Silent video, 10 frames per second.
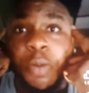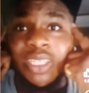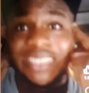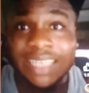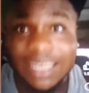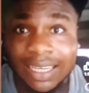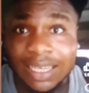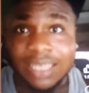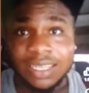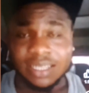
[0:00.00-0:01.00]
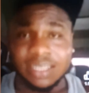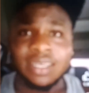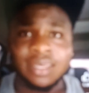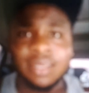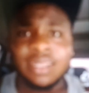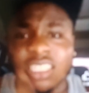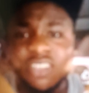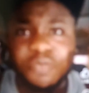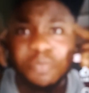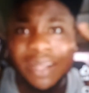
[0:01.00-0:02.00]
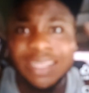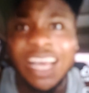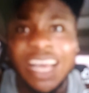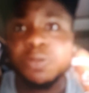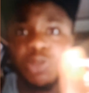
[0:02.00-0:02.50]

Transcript: think? This matter is between